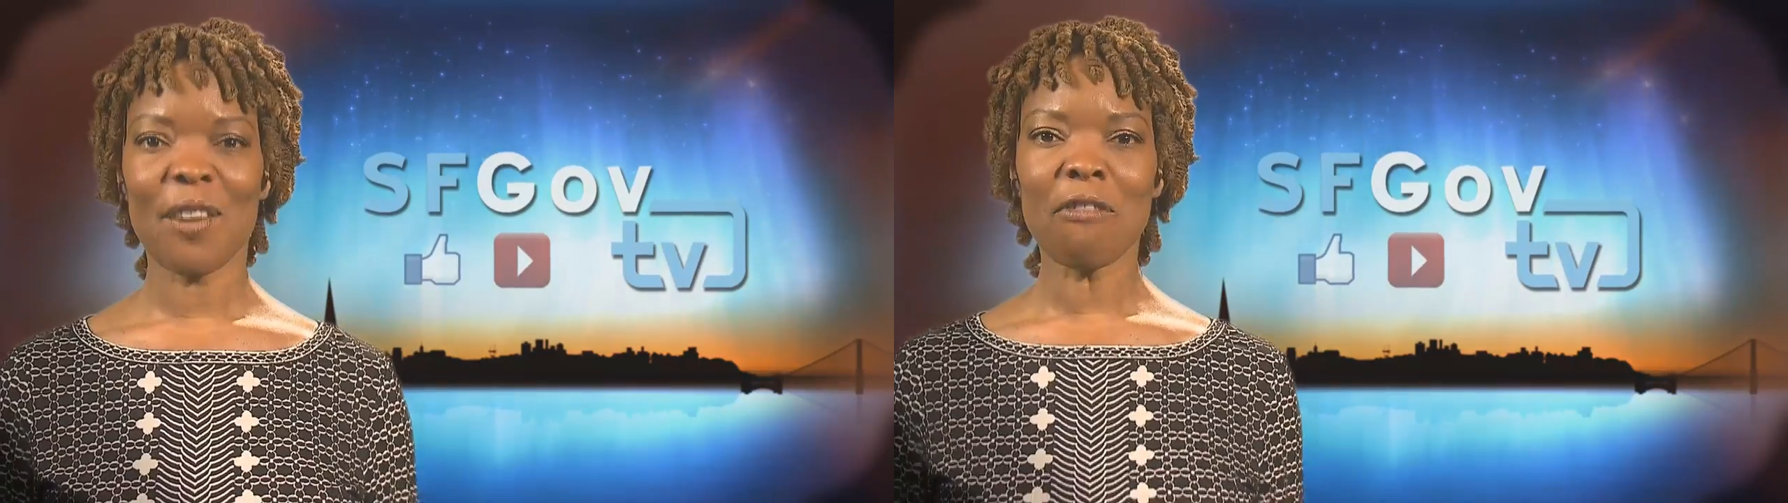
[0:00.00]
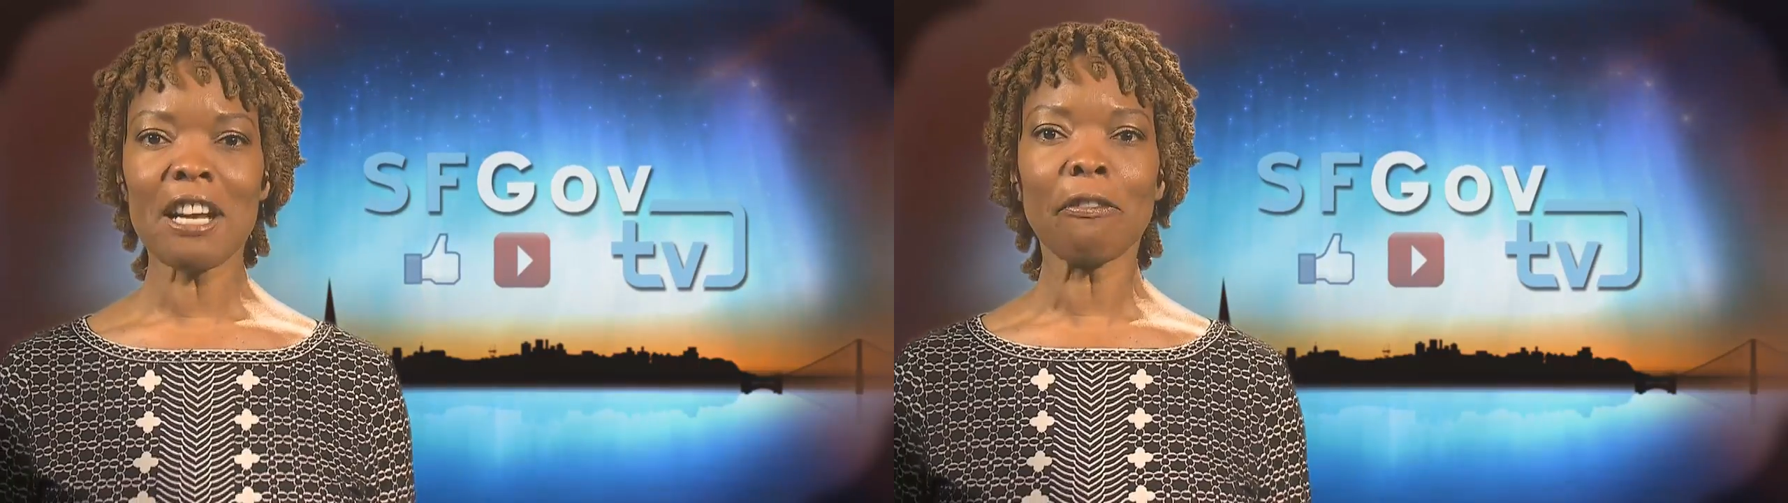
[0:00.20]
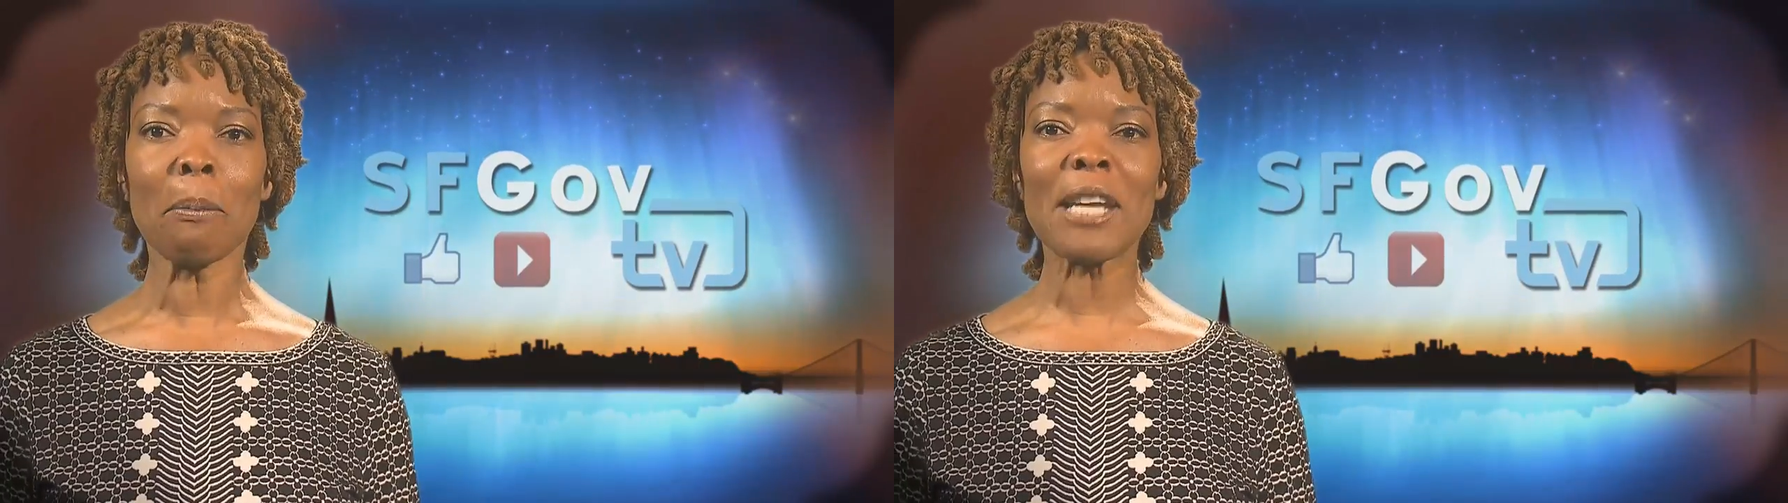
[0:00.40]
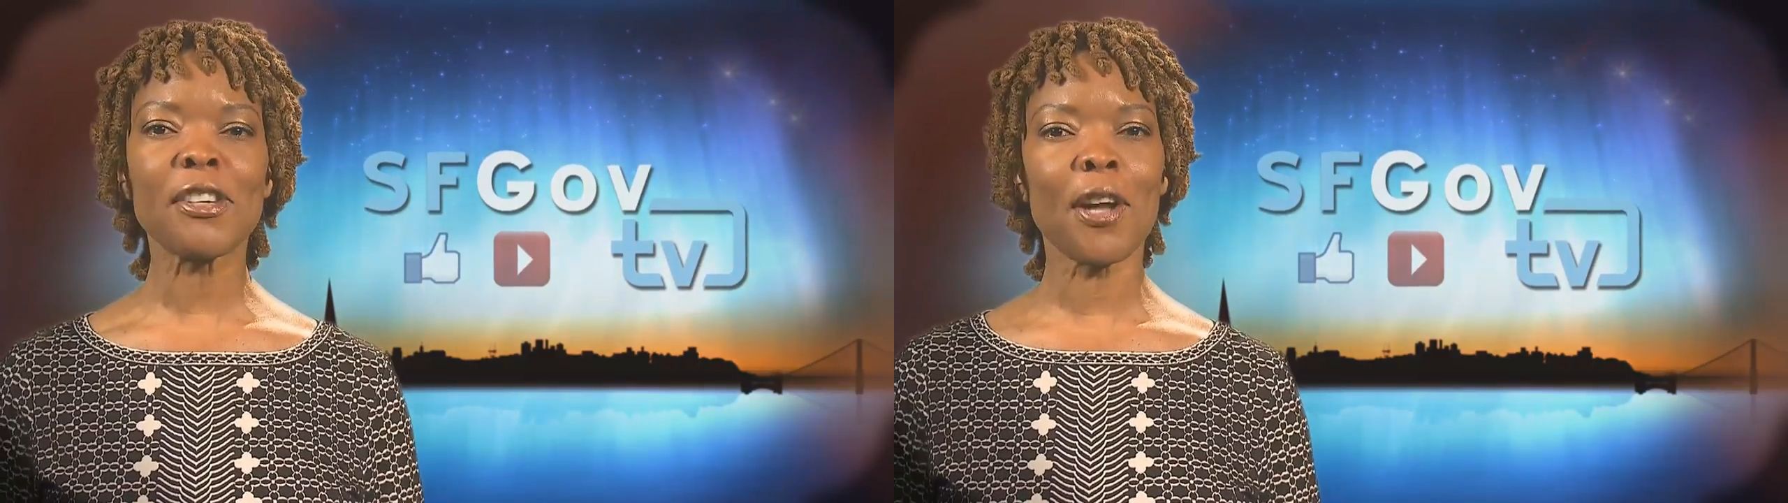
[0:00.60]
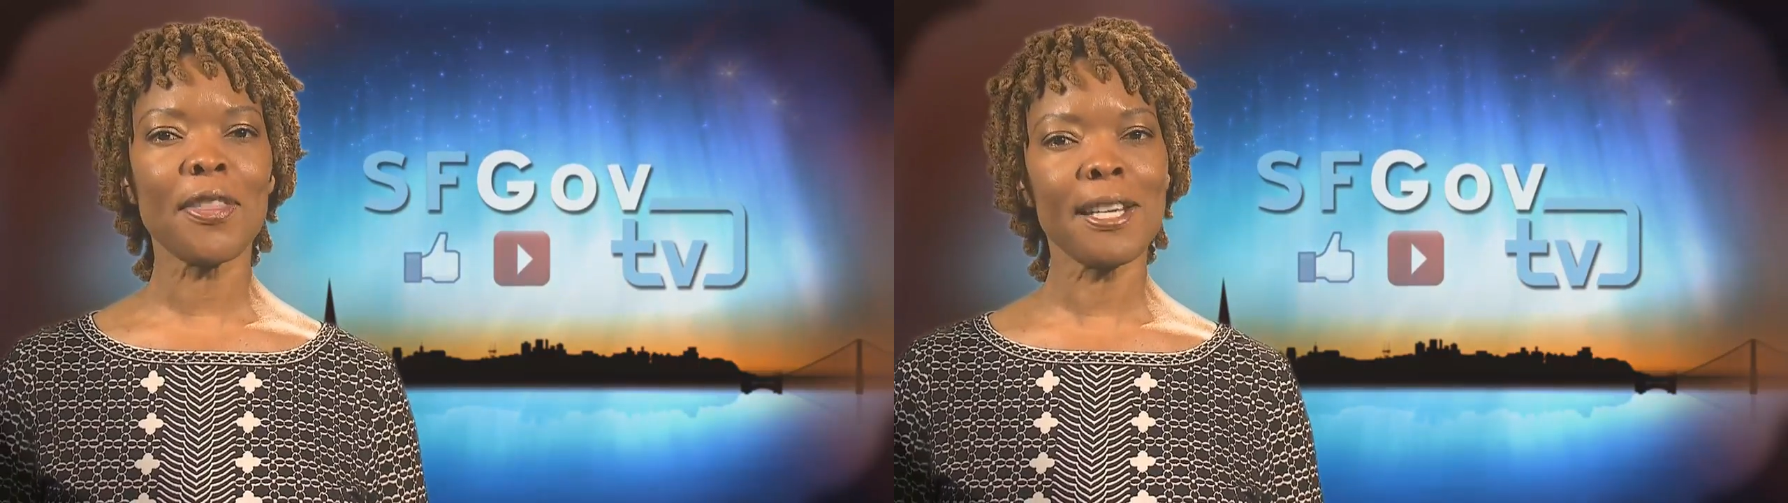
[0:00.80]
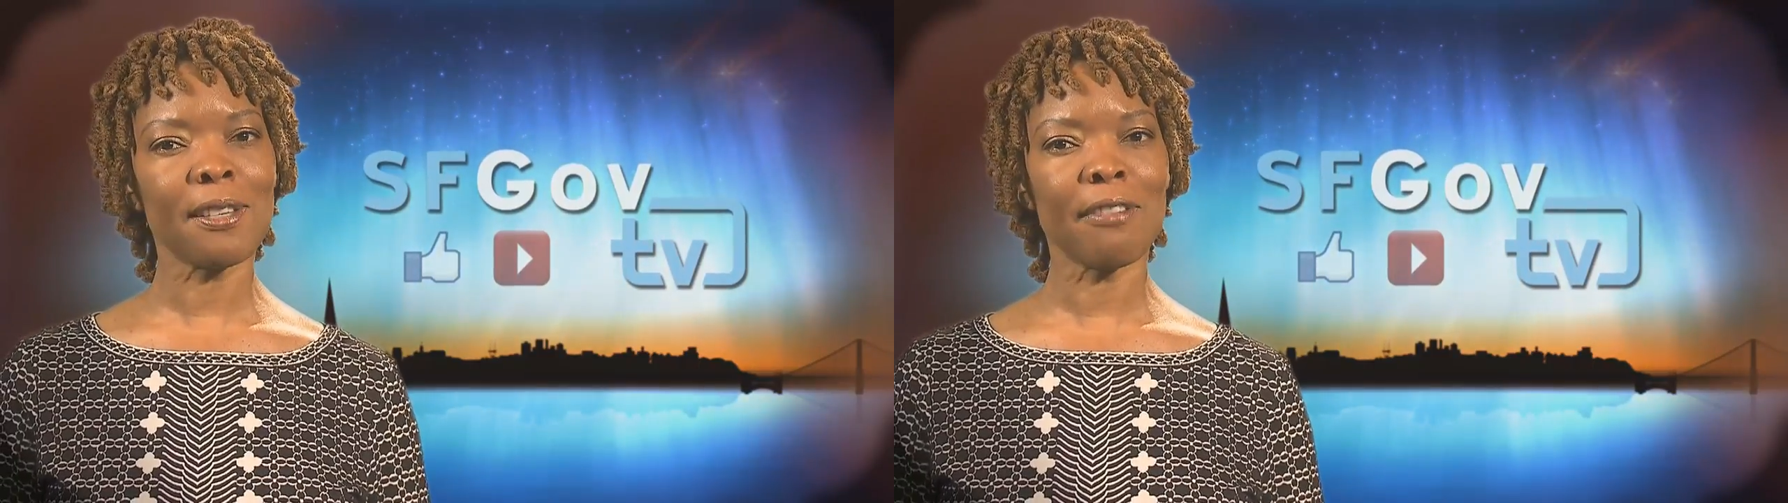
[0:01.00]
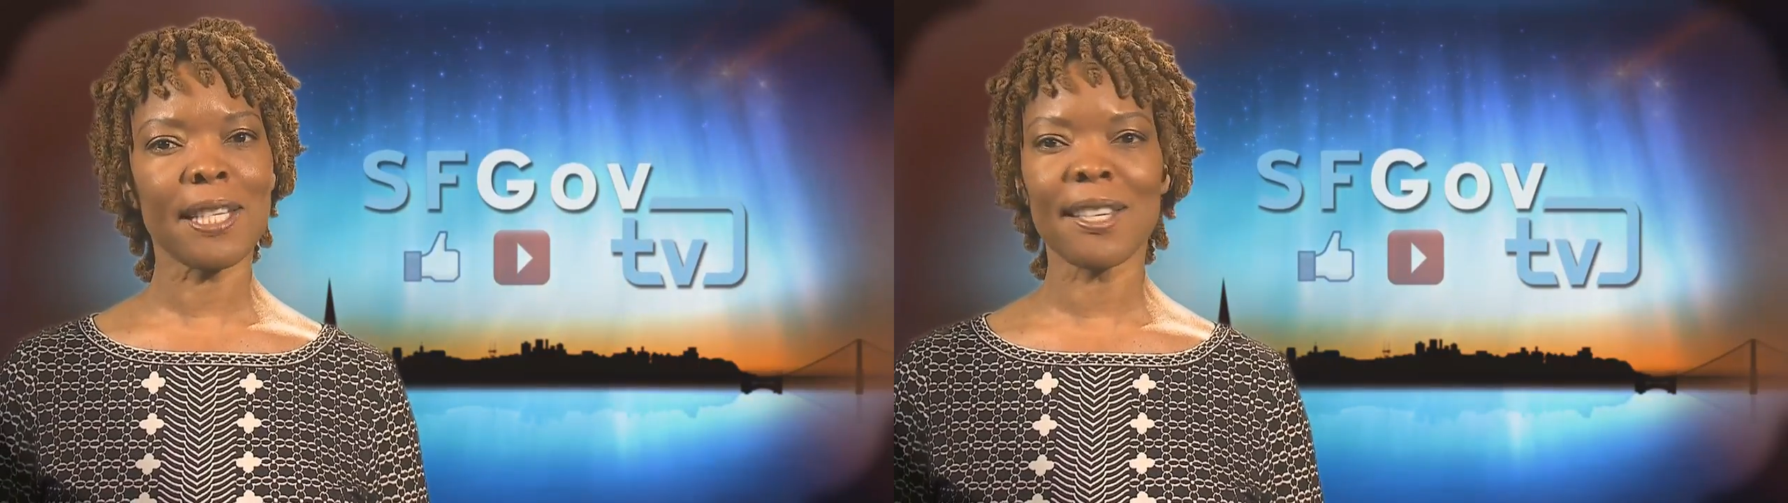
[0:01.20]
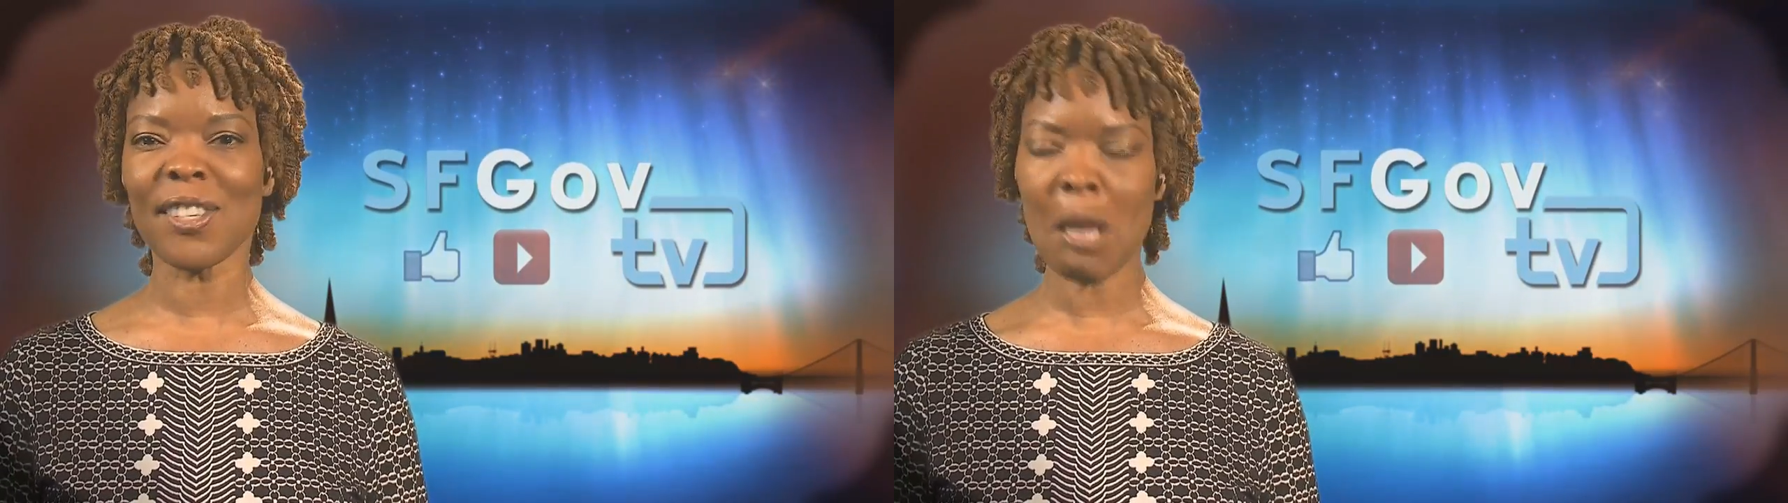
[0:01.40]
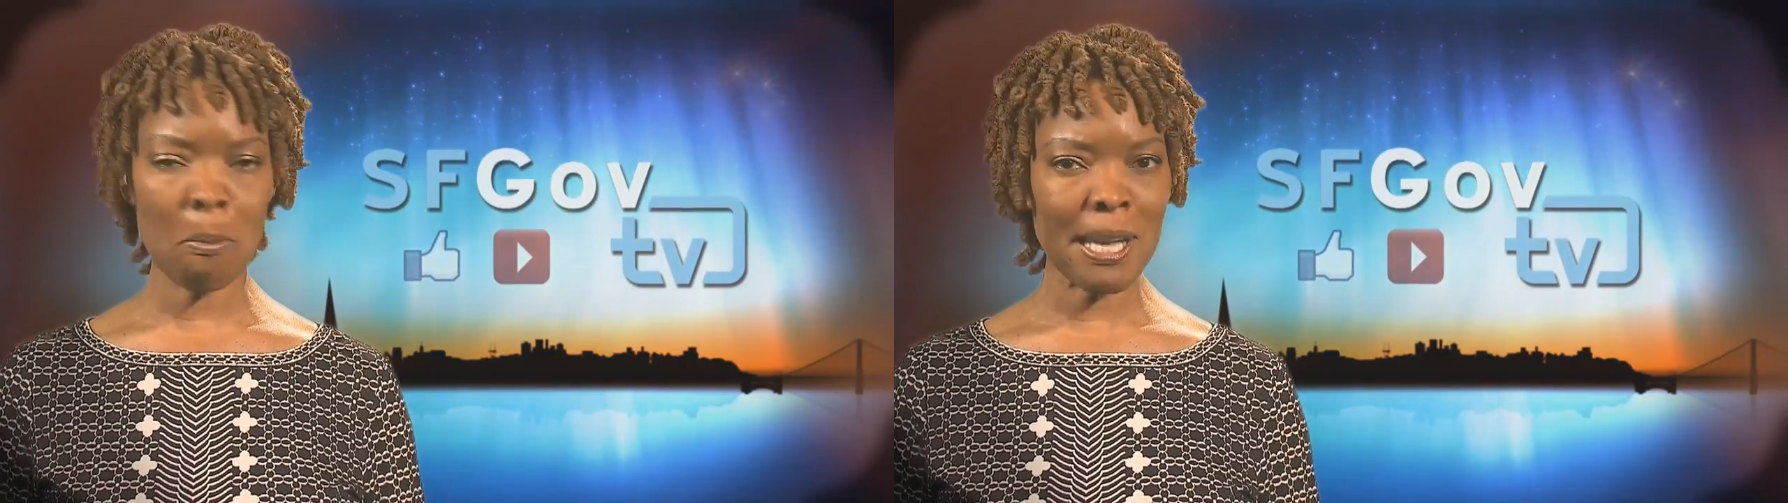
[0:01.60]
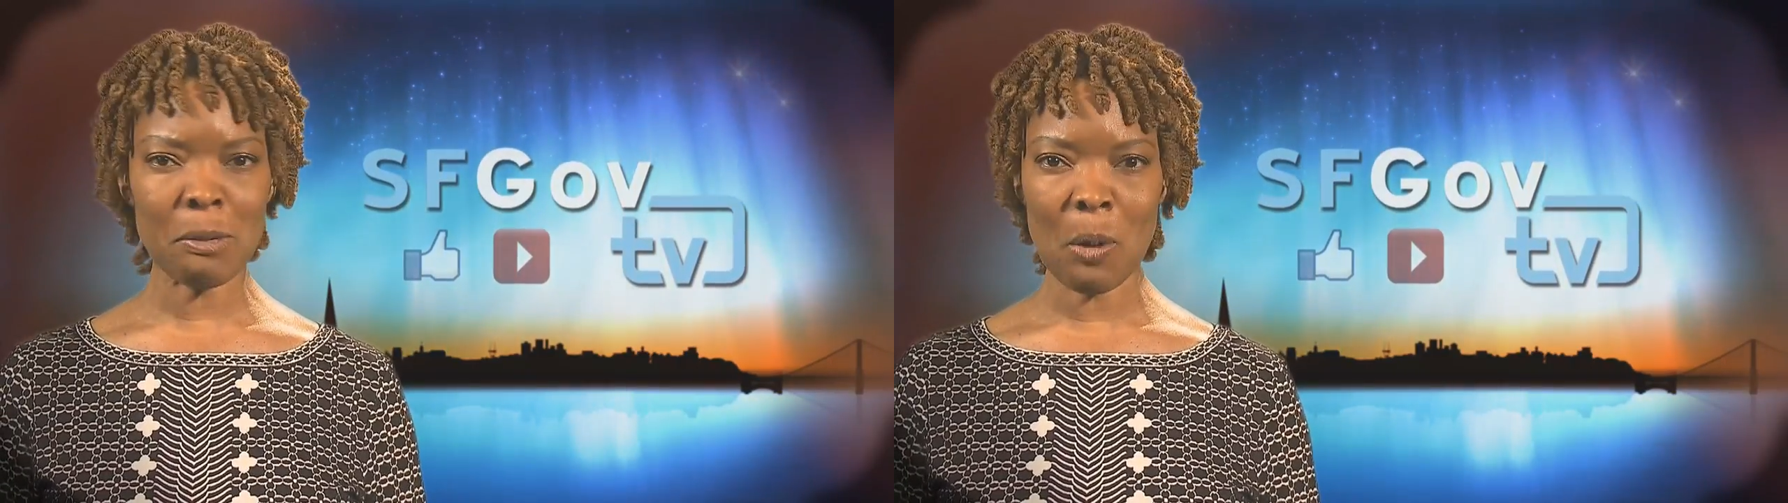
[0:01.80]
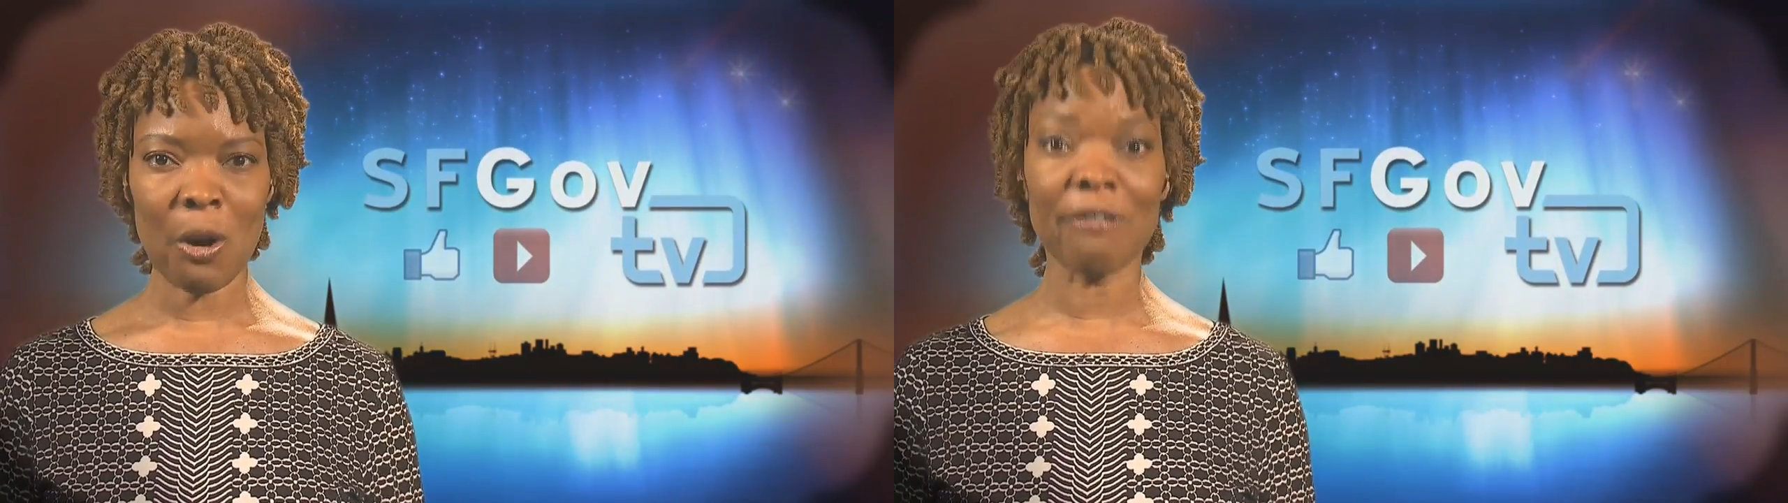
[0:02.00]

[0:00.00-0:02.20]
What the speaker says: For information on these events and so much more,